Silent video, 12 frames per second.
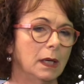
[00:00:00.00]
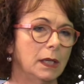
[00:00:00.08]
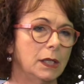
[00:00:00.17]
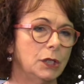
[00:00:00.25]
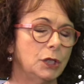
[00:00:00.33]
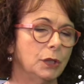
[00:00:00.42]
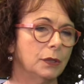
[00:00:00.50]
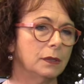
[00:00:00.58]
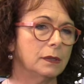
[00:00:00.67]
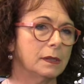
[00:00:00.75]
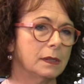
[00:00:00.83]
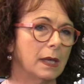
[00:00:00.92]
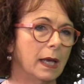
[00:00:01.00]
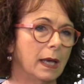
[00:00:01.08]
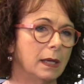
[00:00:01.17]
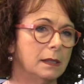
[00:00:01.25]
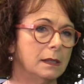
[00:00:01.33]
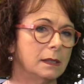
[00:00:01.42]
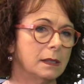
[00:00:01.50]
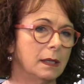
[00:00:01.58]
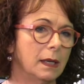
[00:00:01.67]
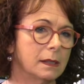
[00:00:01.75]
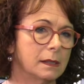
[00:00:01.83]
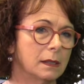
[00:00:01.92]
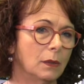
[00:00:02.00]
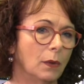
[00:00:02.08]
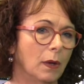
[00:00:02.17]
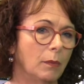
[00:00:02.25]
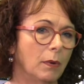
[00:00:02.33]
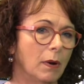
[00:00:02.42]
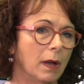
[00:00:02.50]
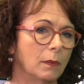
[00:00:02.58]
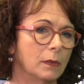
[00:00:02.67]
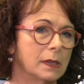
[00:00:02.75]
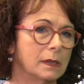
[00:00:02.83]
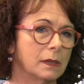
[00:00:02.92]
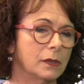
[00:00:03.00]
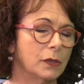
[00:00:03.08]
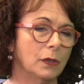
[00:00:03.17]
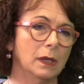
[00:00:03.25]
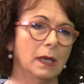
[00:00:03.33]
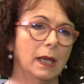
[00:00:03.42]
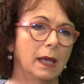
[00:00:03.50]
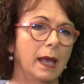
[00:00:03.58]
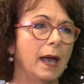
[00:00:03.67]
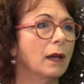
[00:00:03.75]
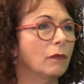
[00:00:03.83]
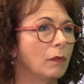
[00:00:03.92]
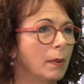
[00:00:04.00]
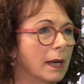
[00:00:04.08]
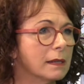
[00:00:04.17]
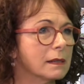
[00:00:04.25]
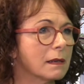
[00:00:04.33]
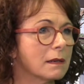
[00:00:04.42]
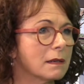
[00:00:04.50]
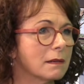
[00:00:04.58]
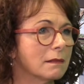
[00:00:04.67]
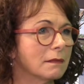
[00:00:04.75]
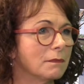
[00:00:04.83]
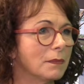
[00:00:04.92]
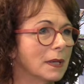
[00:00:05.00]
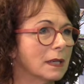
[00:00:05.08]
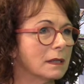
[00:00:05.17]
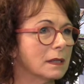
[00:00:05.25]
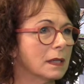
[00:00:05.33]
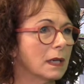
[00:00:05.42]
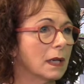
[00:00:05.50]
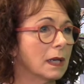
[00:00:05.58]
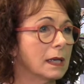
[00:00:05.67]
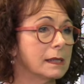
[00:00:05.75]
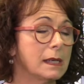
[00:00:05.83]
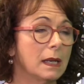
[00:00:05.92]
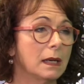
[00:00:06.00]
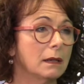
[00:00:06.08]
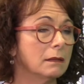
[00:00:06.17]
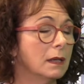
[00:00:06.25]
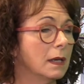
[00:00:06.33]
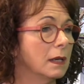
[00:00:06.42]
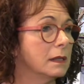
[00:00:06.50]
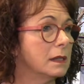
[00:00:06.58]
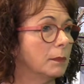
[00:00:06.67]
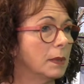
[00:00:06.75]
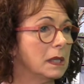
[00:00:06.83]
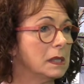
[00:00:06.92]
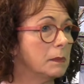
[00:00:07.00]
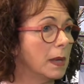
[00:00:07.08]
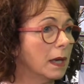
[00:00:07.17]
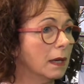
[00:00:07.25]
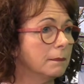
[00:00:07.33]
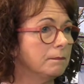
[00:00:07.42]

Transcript: issues, and yes, Lou O'Brien was certainly out of the basket, but he's now Deputy Speaker